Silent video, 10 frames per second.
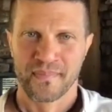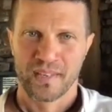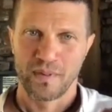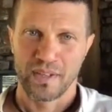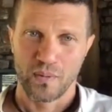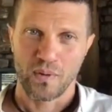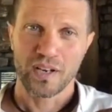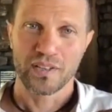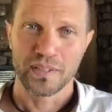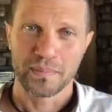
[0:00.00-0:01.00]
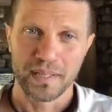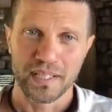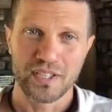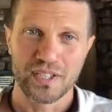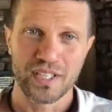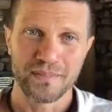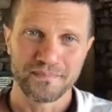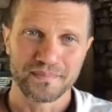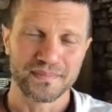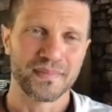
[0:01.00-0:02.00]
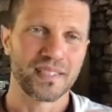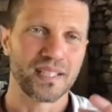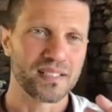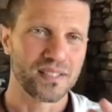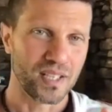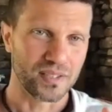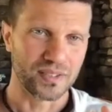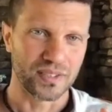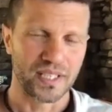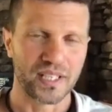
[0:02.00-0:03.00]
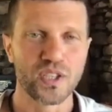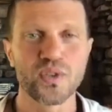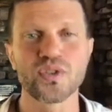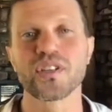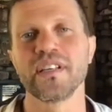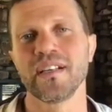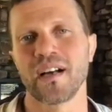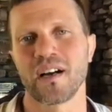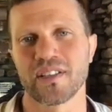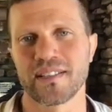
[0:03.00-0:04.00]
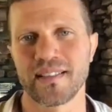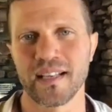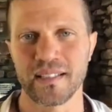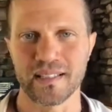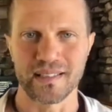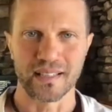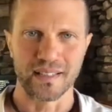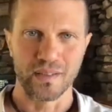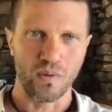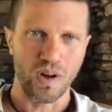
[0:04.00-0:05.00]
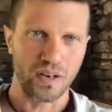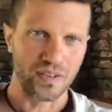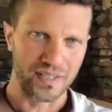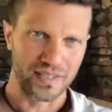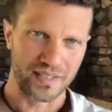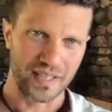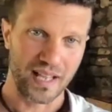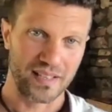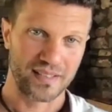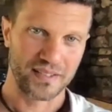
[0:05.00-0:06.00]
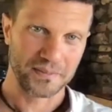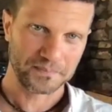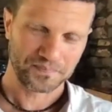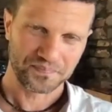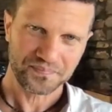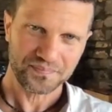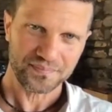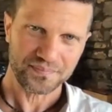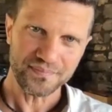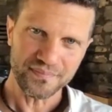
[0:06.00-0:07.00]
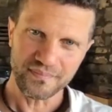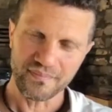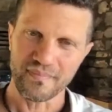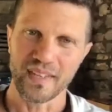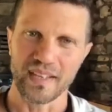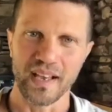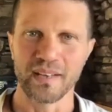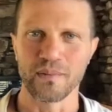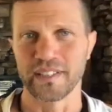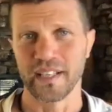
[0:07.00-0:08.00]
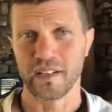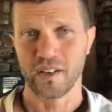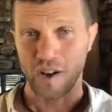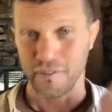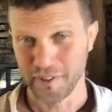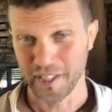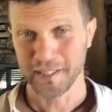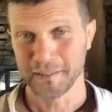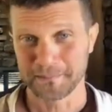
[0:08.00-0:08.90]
When the water depletion, that's not good. And usually our state is that the water is less. Yeah, and we take coffee.